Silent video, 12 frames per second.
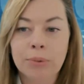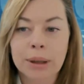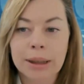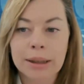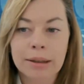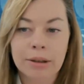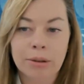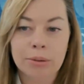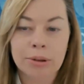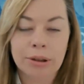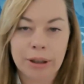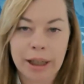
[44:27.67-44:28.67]
within the
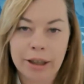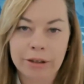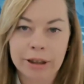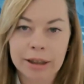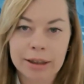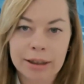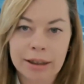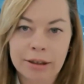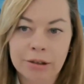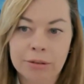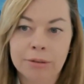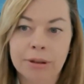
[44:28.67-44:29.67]
coastal areas that
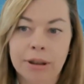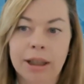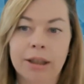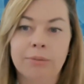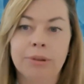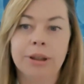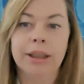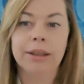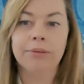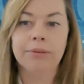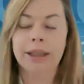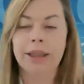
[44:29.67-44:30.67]
you are
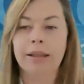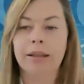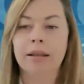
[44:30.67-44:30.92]
working with?